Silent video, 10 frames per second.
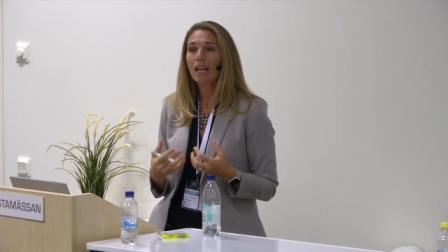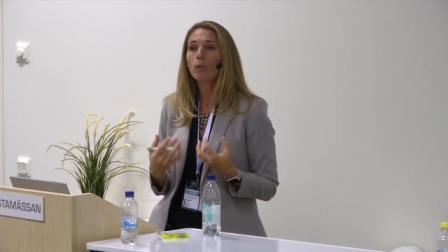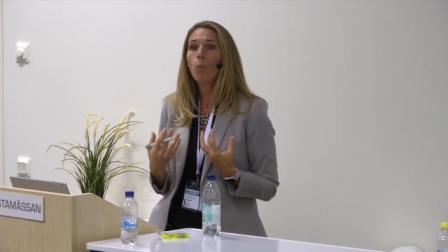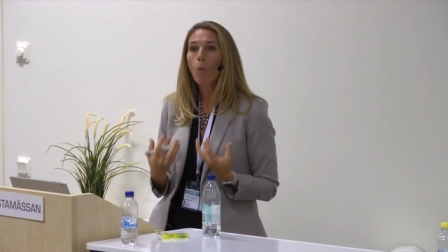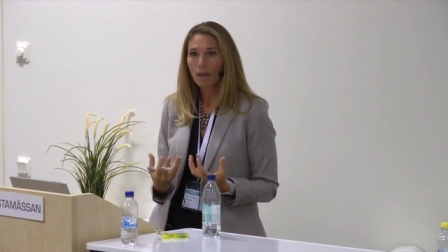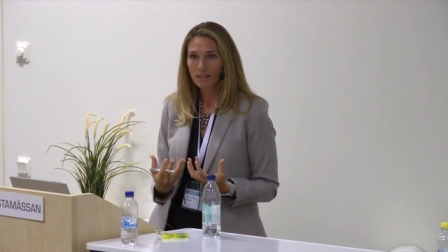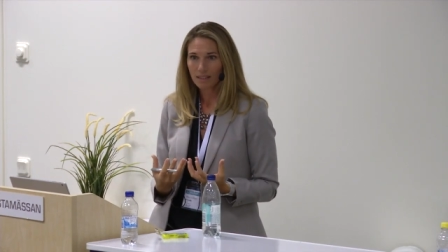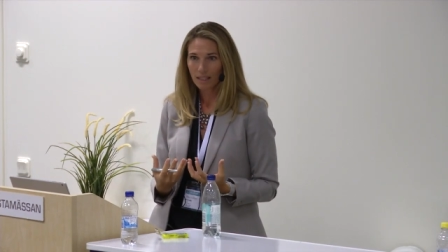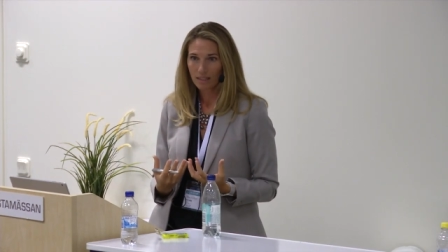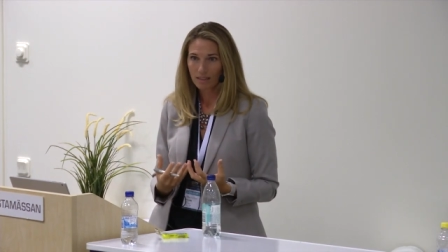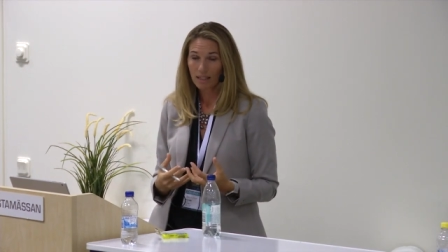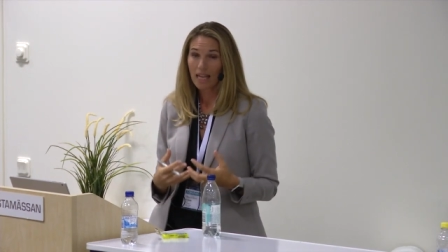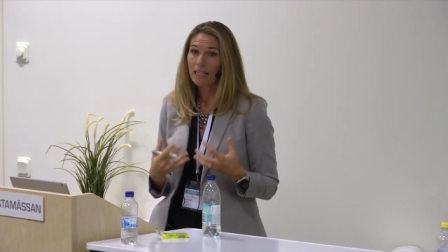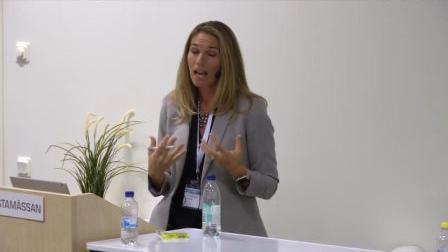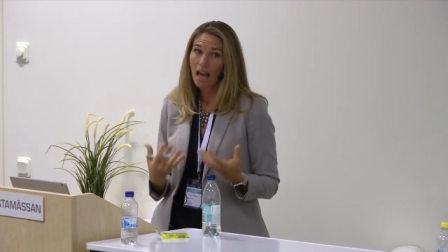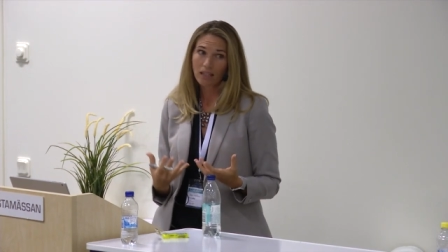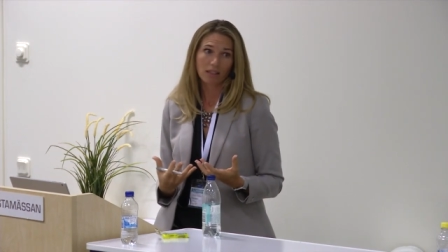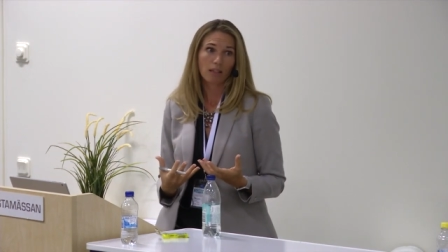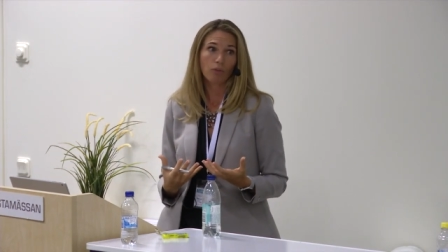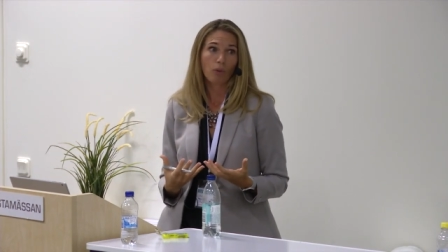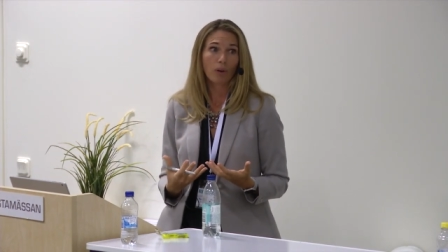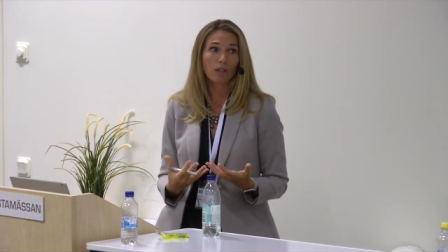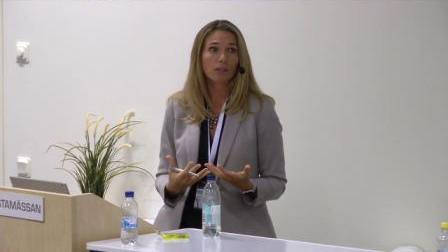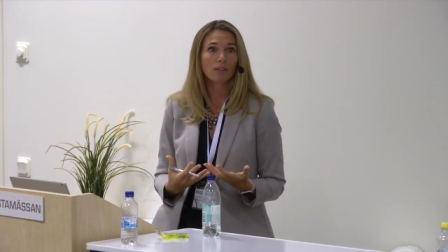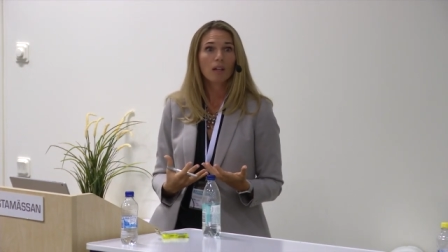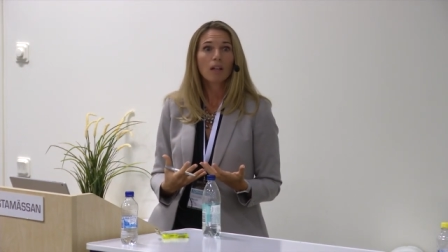and wanting it and asking for it.